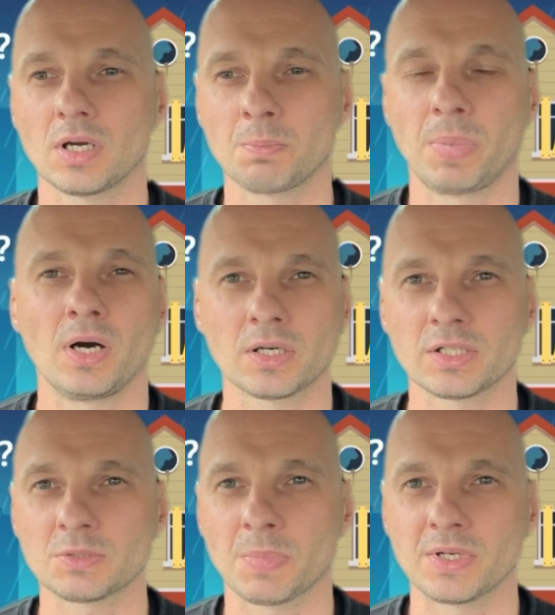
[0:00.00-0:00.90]
parking
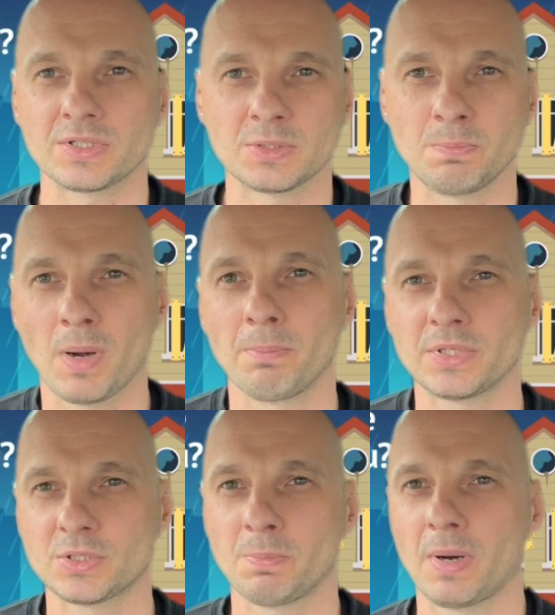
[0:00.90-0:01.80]
spaces, bumper
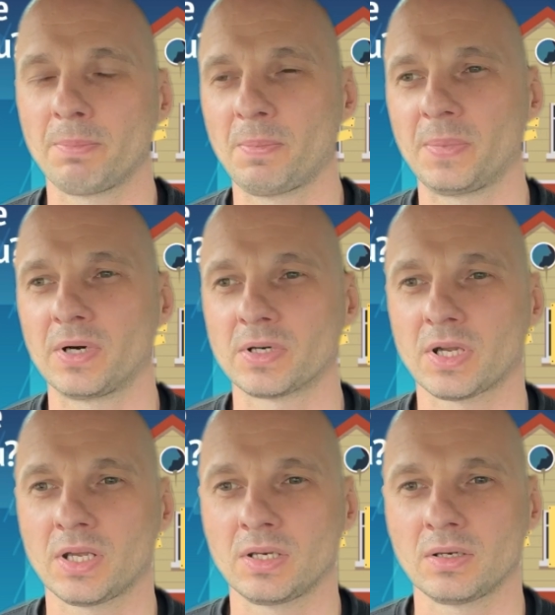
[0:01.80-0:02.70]
to bumper
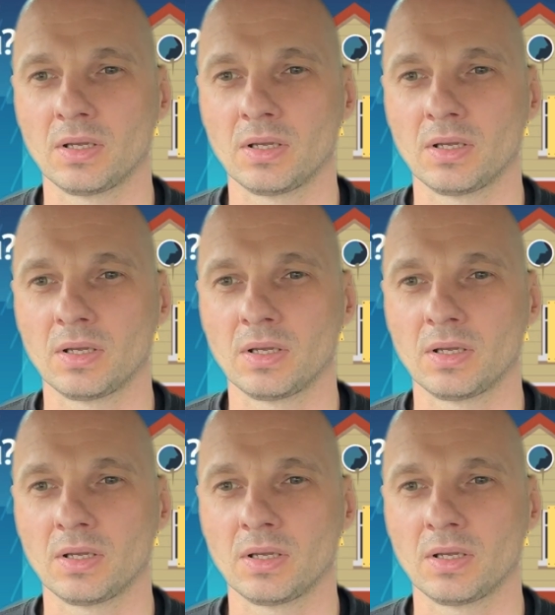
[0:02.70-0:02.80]
parking,